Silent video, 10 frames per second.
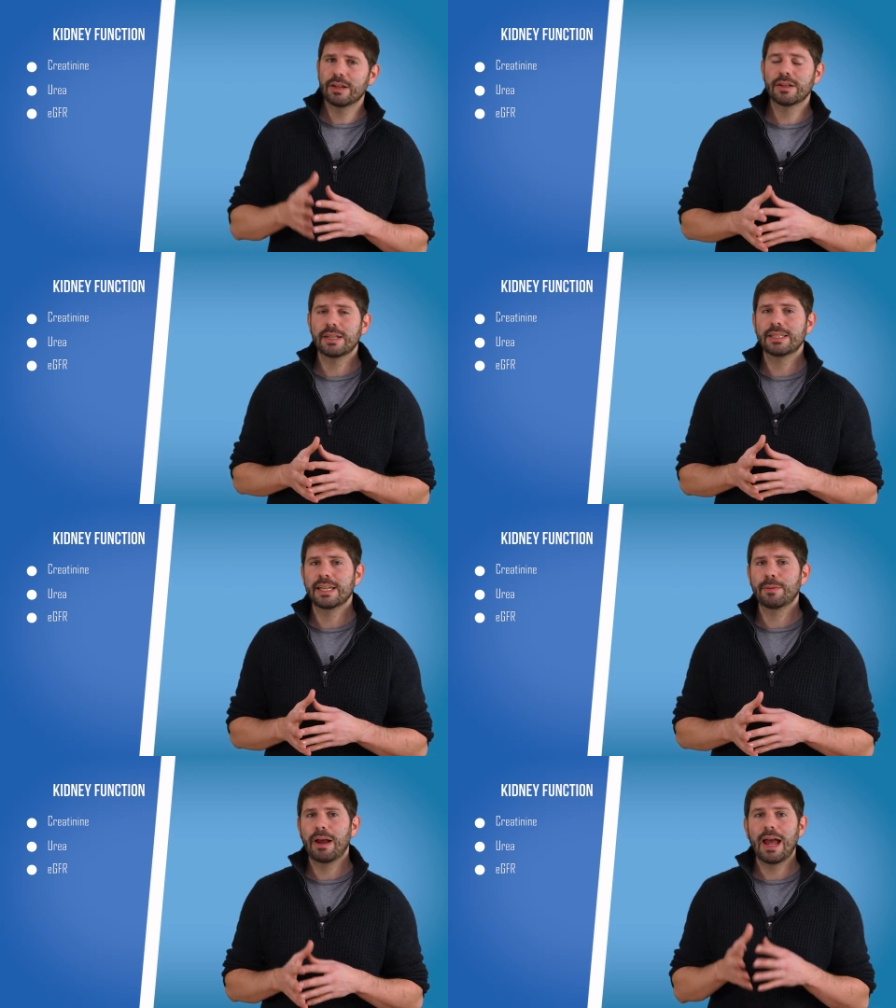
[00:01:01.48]
good
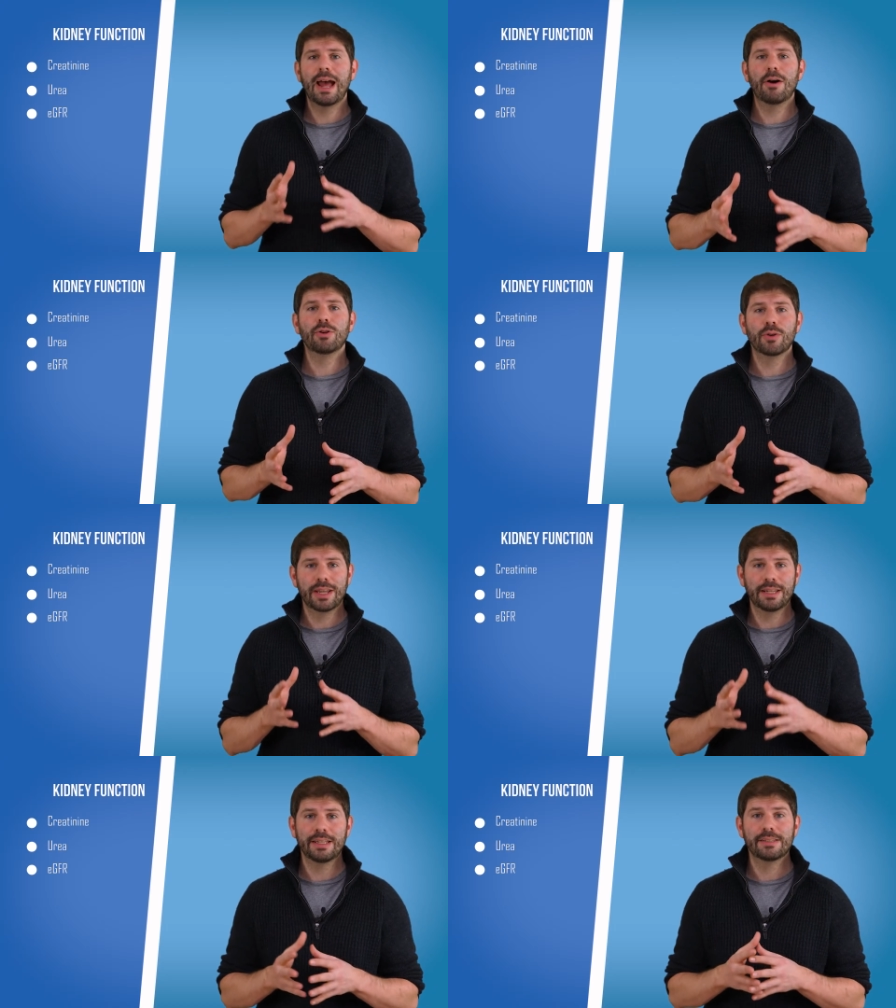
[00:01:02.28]
idea about how your
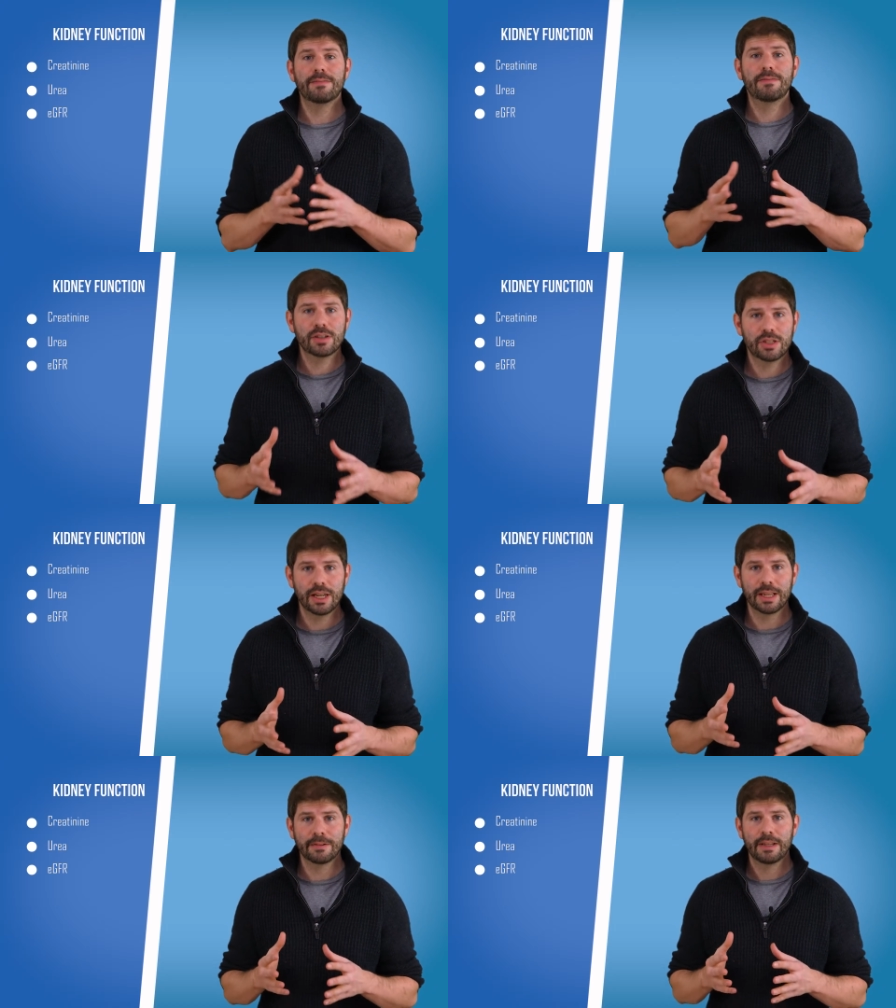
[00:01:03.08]
kidneys are
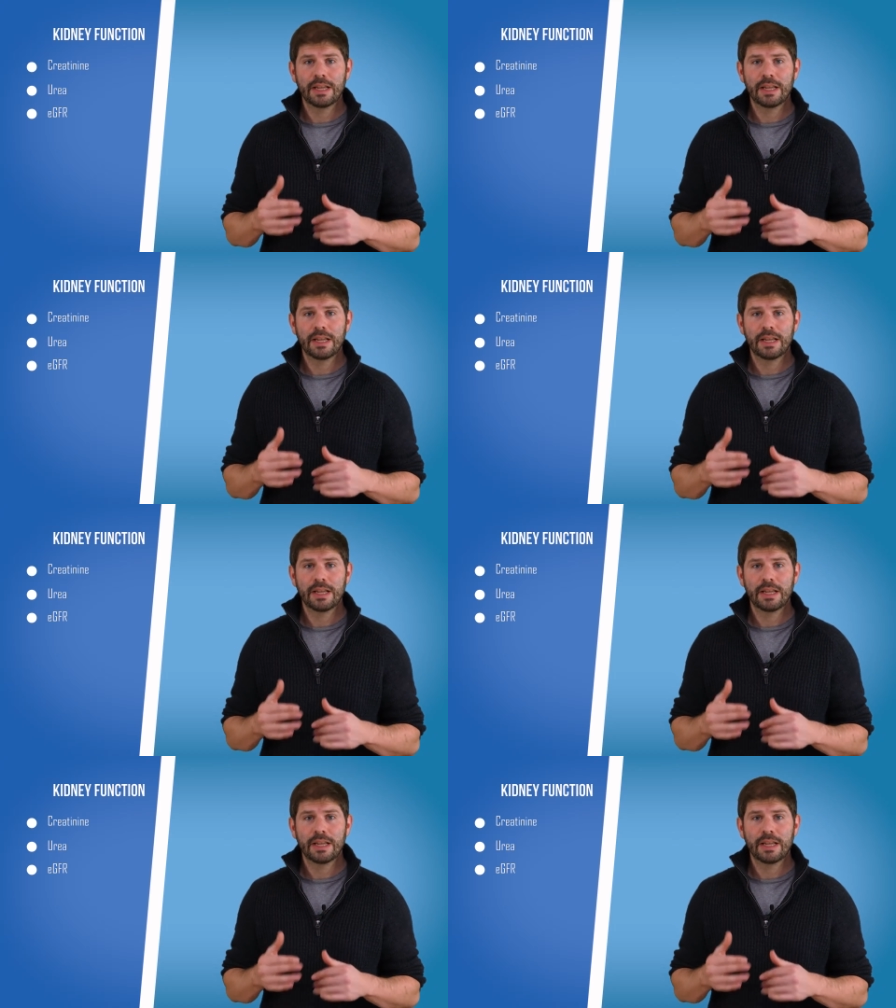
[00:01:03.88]
functioning.